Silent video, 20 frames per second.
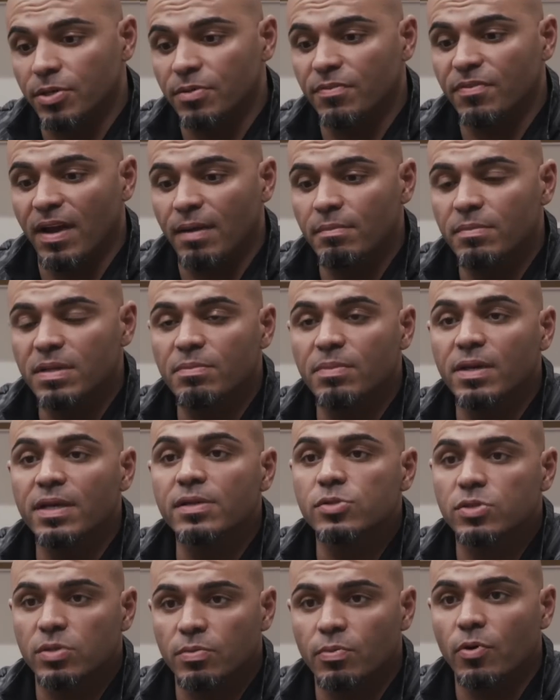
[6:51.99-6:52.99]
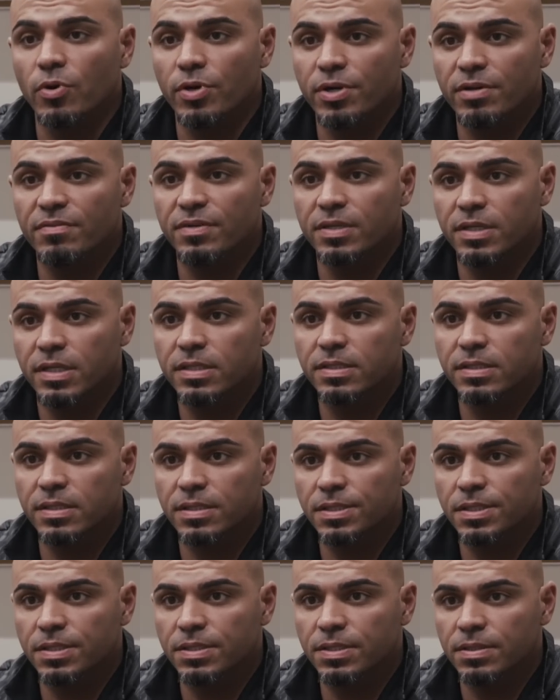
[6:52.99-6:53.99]
your family being supportive in this
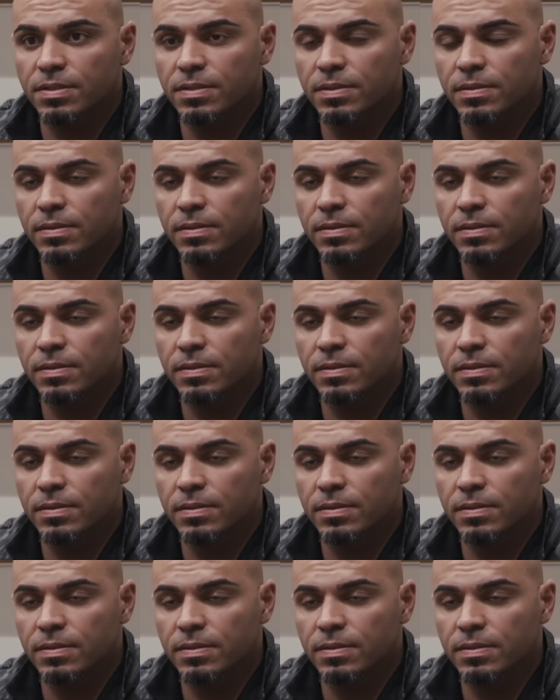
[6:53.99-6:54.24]
decision?